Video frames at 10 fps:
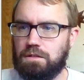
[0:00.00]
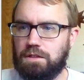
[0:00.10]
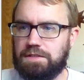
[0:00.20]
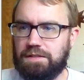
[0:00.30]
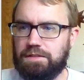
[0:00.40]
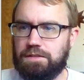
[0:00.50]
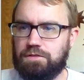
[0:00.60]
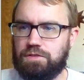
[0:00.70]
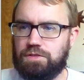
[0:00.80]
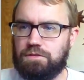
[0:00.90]

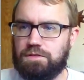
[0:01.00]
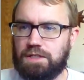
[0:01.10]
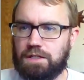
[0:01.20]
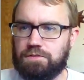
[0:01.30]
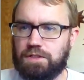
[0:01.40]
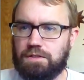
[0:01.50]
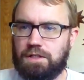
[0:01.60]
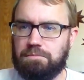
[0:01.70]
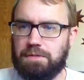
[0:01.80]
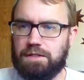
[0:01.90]
Italian soccer
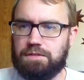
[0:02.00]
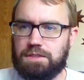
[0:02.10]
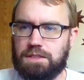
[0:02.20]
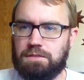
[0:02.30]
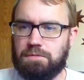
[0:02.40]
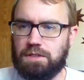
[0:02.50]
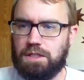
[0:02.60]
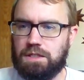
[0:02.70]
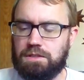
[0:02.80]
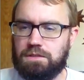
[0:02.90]
juggernaut based in
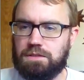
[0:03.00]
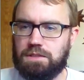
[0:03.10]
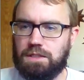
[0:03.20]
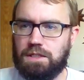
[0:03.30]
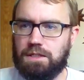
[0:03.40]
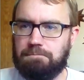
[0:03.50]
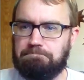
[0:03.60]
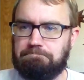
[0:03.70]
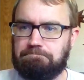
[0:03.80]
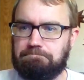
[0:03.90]
Milan.
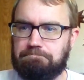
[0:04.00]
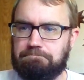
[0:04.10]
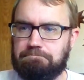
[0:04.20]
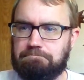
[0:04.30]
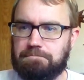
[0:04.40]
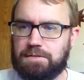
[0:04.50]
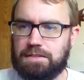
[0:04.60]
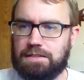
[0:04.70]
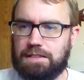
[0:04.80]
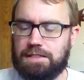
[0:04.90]
Is
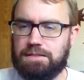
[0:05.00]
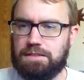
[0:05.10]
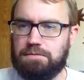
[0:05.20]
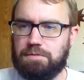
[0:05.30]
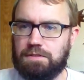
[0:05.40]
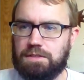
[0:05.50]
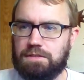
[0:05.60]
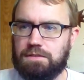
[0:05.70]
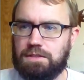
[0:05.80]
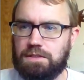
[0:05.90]
that not AC
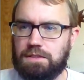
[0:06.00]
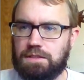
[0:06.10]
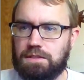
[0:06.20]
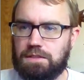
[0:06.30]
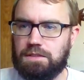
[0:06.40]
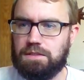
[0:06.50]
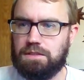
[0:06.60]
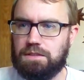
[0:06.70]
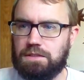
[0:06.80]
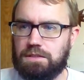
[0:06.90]
Milan?
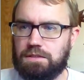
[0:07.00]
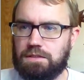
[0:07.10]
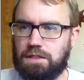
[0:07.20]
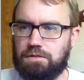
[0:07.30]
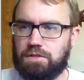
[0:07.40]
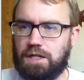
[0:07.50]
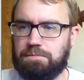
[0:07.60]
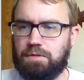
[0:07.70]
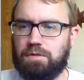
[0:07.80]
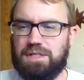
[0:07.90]
Okay.
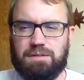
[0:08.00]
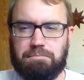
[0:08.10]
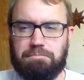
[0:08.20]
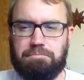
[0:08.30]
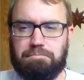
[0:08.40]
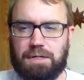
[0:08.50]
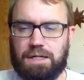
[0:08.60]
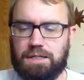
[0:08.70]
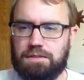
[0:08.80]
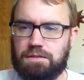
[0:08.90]
Trapped in a
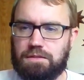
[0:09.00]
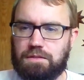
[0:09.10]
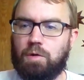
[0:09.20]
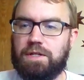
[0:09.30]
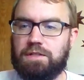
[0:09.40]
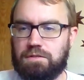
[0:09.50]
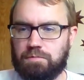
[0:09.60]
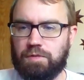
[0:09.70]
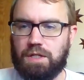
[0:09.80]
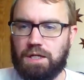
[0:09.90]
bind? Oh, Inter
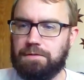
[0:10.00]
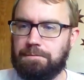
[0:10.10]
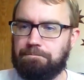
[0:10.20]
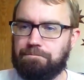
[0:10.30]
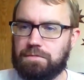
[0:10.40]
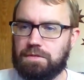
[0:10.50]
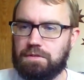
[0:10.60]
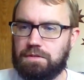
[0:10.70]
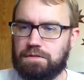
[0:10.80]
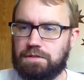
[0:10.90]
Milan
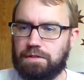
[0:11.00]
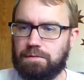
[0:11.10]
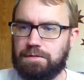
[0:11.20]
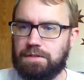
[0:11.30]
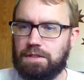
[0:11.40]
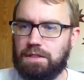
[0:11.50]
is another one.